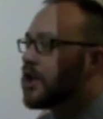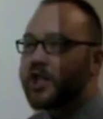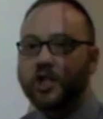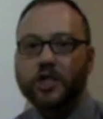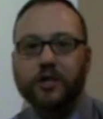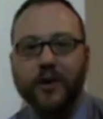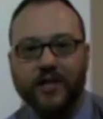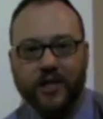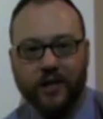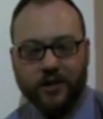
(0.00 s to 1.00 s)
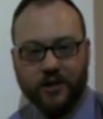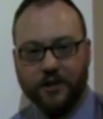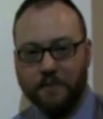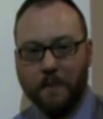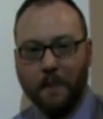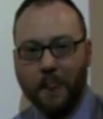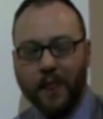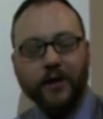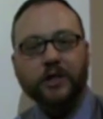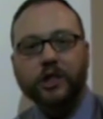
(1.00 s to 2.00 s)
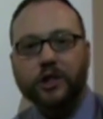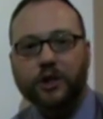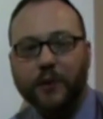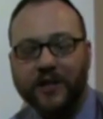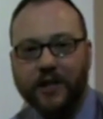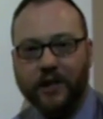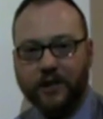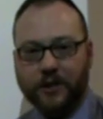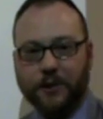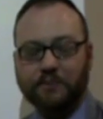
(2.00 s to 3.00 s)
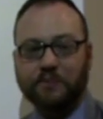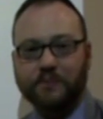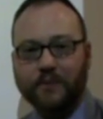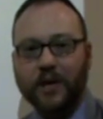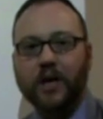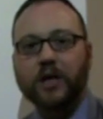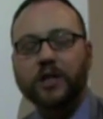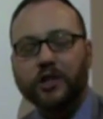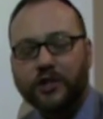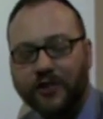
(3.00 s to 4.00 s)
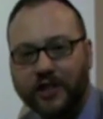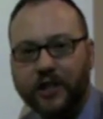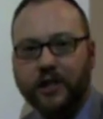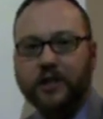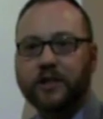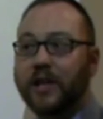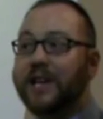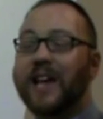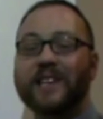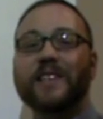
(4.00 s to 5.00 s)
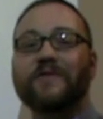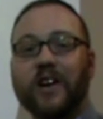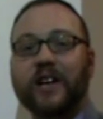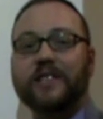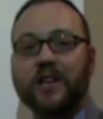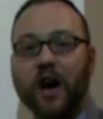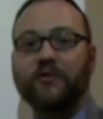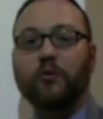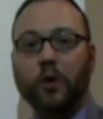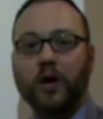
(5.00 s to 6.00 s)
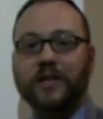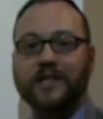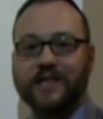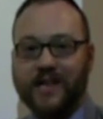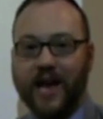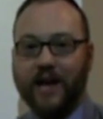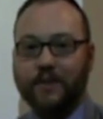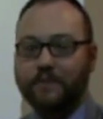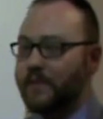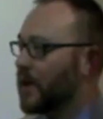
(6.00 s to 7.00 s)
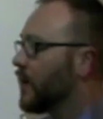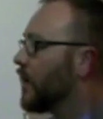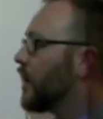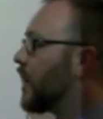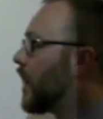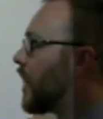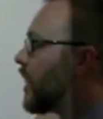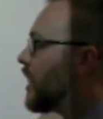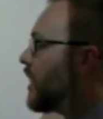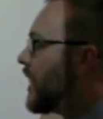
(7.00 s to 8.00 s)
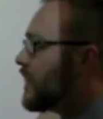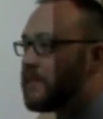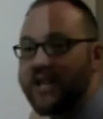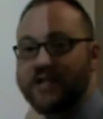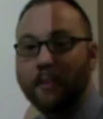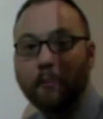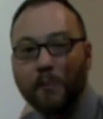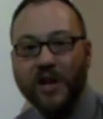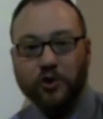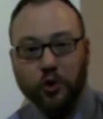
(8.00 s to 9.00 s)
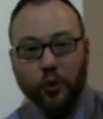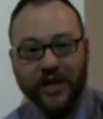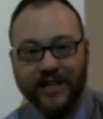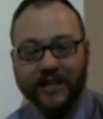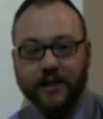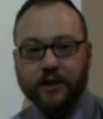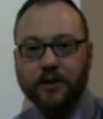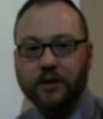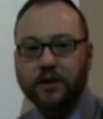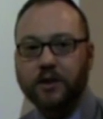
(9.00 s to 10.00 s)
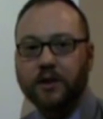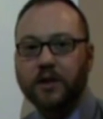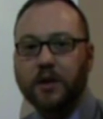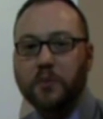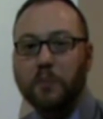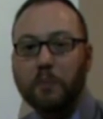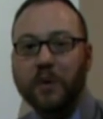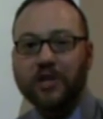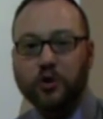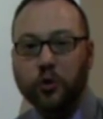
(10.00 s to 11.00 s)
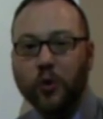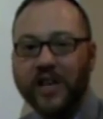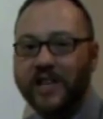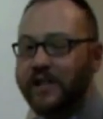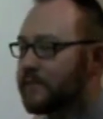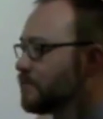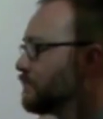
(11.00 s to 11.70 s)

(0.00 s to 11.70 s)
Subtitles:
Geschwächig, geschwächig, geschwächig. That is a very tough word to say. And it means between. Between.